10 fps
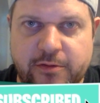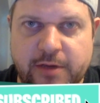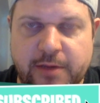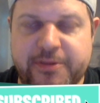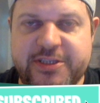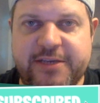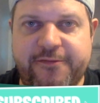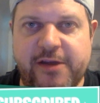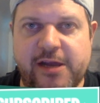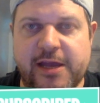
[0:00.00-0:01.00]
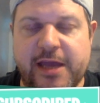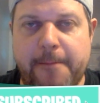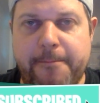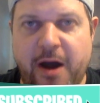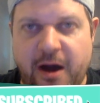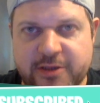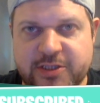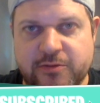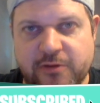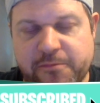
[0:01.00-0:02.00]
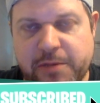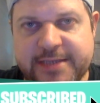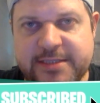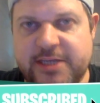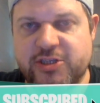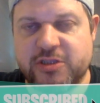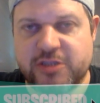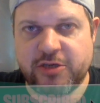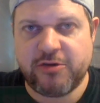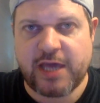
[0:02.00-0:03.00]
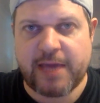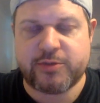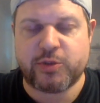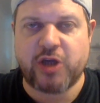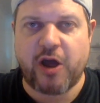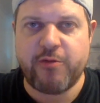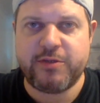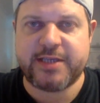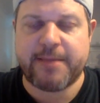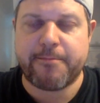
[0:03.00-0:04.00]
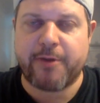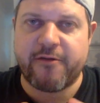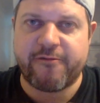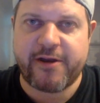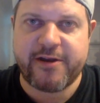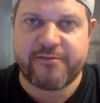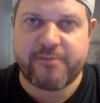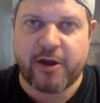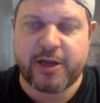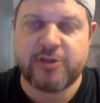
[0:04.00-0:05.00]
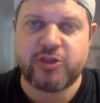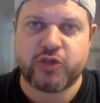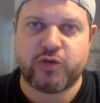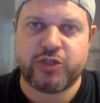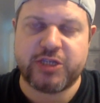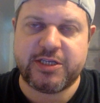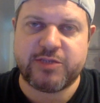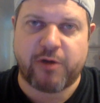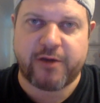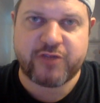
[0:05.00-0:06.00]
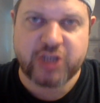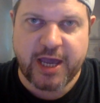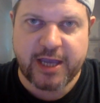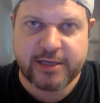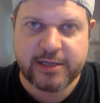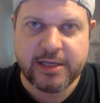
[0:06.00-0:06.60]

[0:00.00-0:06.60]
and specifically a parcel of PlayStation 2 games which I was sent by a friend of mine, George, and his wife Jane.